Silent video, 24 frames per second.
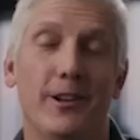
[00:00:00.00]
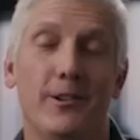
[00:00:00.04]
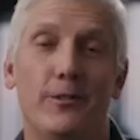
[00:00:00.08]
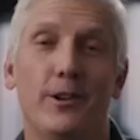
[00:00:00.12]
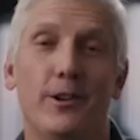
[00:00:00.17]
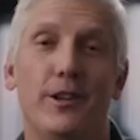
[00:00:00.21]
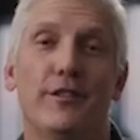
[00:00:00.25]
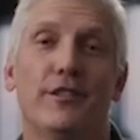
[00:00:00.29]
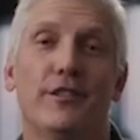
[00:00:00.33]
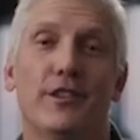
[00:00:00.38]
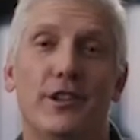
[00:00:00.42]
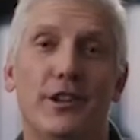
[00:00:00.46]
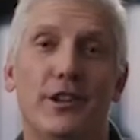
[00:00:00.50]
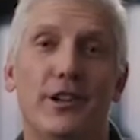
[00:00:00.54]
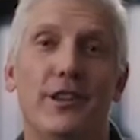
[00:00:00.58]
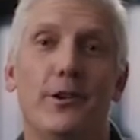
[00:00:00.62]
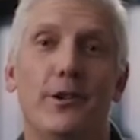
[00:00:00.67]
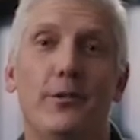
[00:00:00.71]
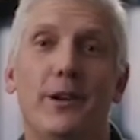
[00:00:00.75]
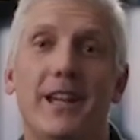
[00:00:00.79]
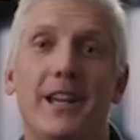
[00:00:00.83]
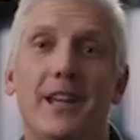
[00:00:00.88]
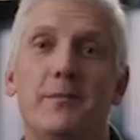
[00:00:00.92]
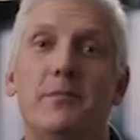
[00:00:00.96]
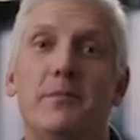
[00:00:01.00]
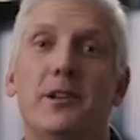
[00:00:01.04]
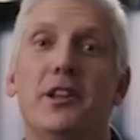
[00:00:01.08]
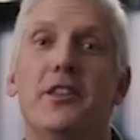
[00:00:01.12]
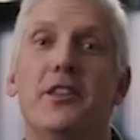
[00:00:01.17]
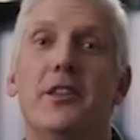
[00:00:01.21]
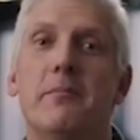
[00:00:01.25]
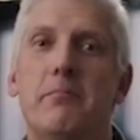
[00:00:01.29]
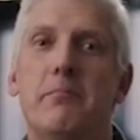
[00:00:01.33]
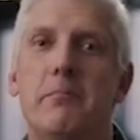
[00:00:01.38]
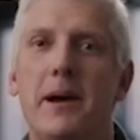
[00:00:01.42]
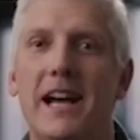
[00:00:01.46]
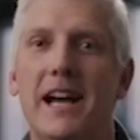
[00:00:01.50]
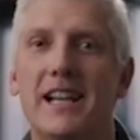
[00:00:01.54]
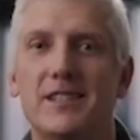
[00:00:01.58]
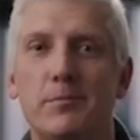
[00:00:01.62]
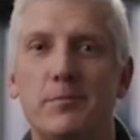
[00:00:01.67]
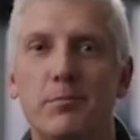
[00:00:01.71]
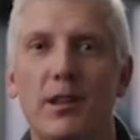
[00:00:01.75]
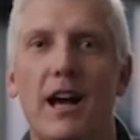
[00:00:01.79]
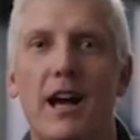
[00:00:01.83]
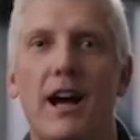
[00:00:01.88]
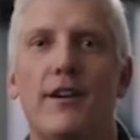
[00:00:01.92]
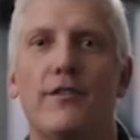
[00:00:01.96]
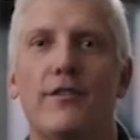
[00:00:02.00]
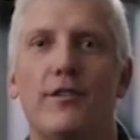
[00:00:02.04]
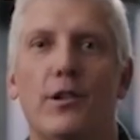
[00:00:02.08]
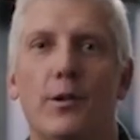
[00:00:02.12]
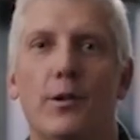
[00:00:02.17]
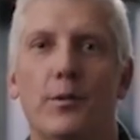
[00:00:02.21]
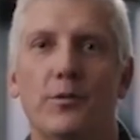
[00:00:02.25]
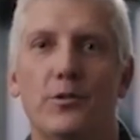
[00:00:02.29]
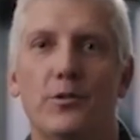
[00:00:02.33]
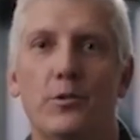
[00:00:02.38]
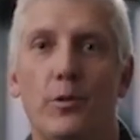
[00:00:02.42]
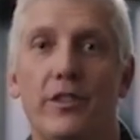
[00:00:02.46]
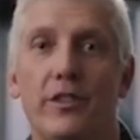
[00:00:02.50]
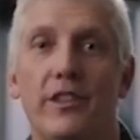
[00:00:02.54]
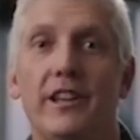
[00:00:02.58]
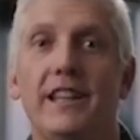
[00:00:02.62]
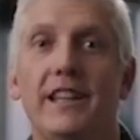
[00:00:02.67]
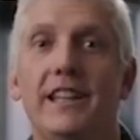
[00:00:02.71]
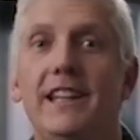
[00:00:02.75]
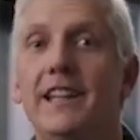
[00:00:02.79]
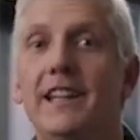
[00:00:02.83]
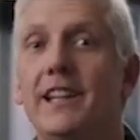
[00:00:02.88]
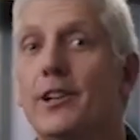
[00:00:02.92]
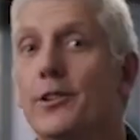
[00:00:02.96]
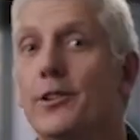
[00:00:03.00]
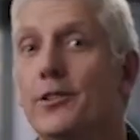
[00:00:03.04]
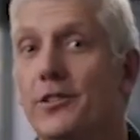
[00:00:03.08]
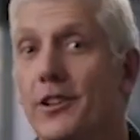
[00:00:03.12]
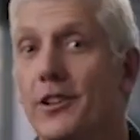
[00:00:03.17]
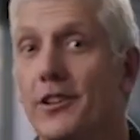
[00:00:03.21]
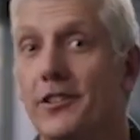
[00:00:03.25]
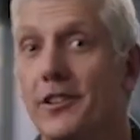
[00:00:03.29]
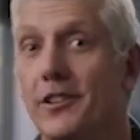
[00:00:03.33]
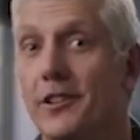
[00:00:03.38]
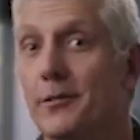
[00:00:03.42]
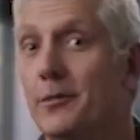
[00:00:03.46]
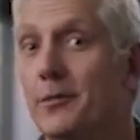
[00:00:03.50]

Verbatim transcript: We've learned that we can build the best platforms with an ecosystem